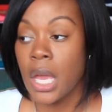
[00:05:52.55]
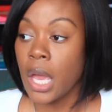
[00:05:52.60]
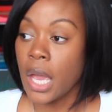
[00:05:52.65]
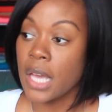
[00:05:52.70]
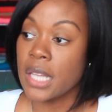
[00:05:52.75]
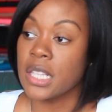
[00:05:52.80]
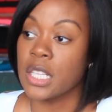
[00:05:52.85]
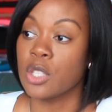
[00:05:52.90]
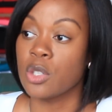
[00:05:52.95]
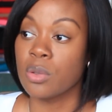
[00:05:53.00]

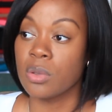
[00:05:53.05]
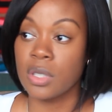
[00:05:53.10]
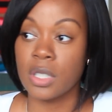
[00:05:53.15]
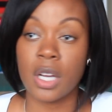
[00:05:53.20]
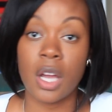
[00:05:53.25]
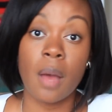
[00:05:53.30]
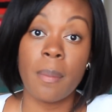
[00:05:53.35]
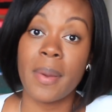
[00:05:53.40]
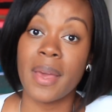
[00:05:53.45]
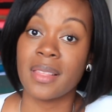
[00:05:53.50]
And then you
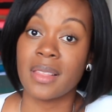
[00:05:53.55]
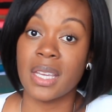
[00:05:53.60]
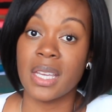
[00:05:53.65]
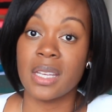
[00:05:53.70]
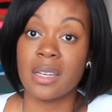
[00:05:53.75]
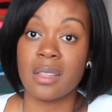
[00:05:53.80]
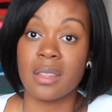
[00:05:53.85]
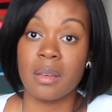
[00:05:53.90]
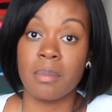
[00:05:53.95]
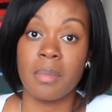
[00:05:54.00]
look up at the
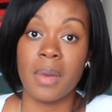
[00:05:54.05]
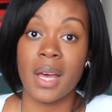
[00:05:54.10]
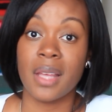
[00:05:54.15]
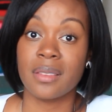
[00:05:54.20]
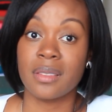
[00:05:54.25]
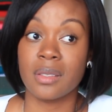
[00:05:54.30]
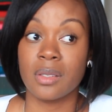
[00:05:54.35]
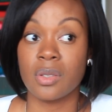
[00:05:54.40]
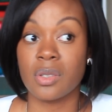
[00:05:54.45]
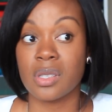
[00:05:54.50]
end of the
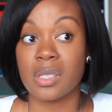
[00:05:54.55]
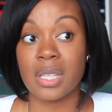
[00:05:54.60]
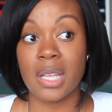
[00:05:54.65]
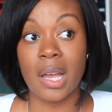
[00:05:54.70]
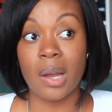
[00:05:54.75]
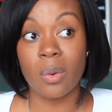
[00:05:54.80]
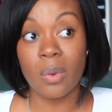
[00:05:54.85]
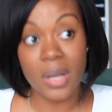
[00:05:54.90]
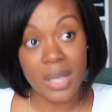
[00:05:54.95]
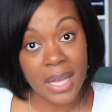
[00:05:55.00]
month and you're just
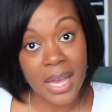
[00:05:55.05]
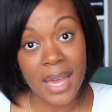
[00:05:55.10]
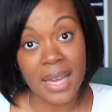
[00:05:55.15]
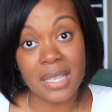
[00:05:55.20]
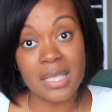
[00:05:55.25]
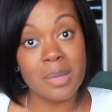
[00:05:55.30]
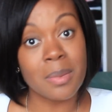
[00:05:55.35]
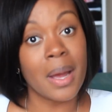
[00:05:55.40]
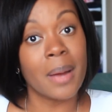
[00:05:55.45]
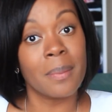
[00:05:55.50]
like, where the heck
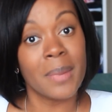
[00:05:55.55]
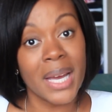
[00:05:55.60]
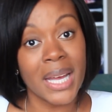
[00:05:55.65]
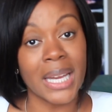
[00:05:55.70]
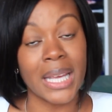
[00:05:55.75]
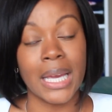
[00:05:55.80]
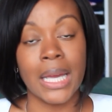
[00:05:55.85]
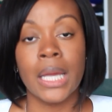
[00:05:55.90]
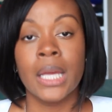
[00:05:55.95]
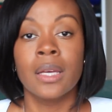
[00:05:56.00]
is my
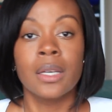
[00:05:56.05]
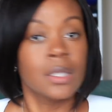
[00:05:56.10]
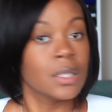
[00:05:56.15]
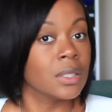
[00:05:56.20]
money?